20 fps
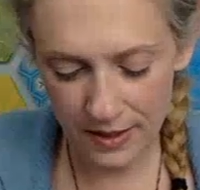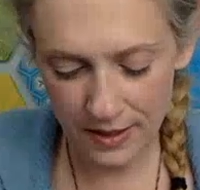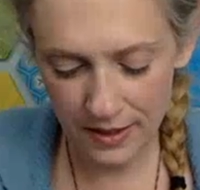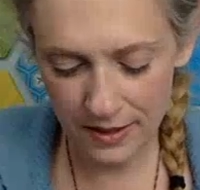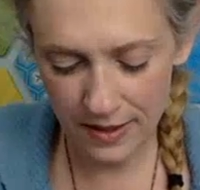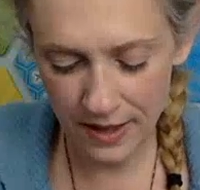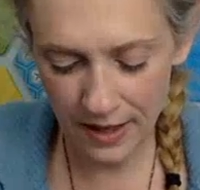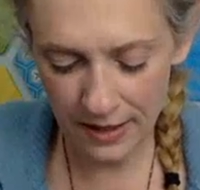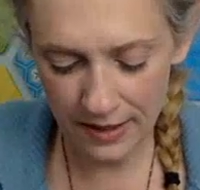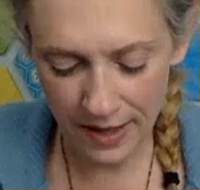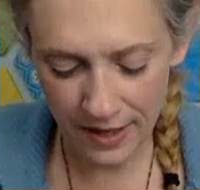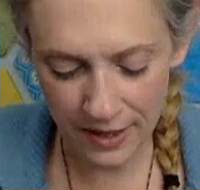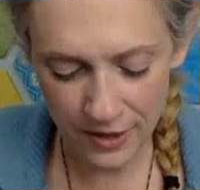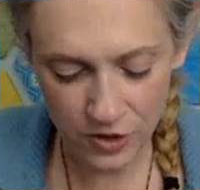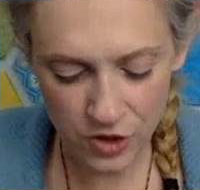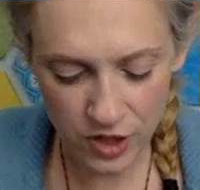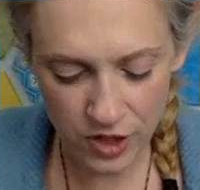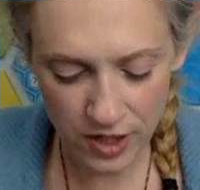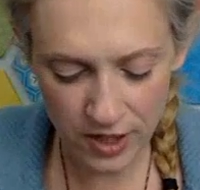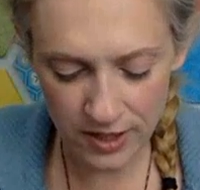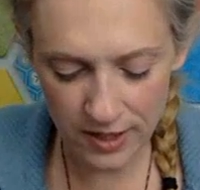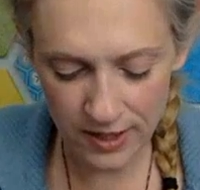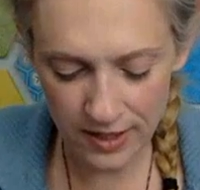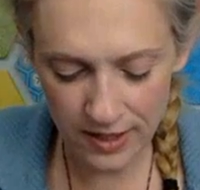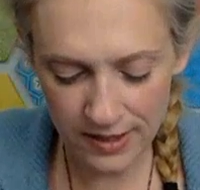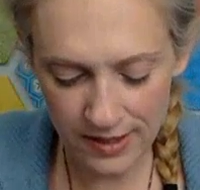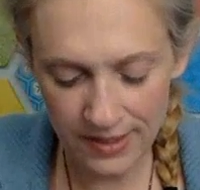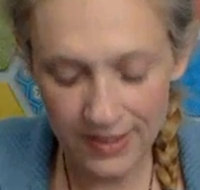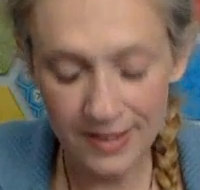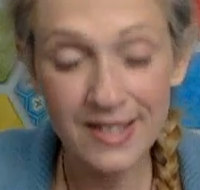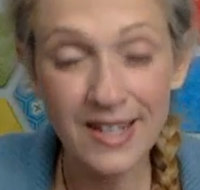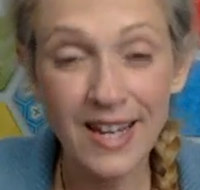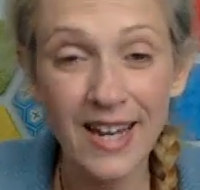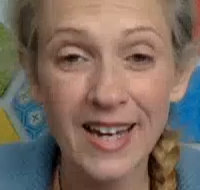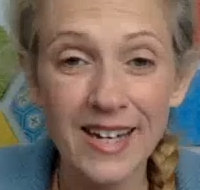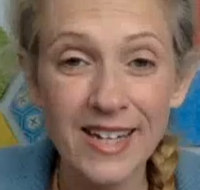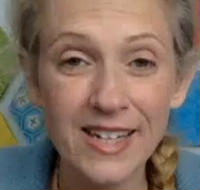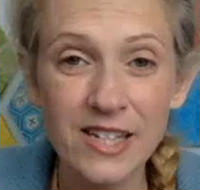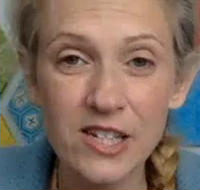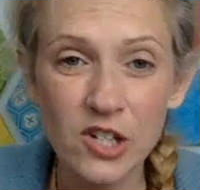That energy is
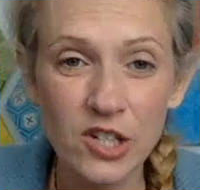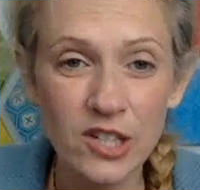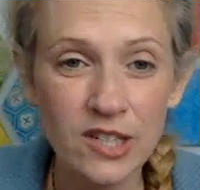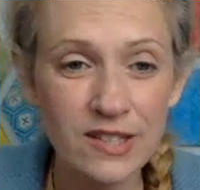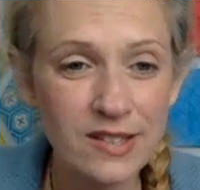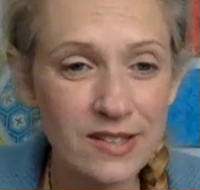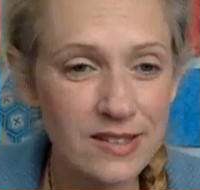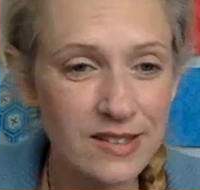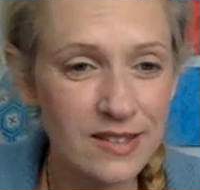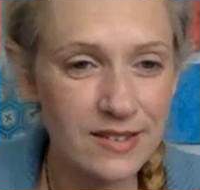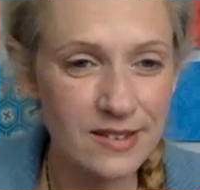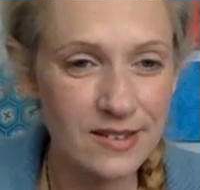contagious,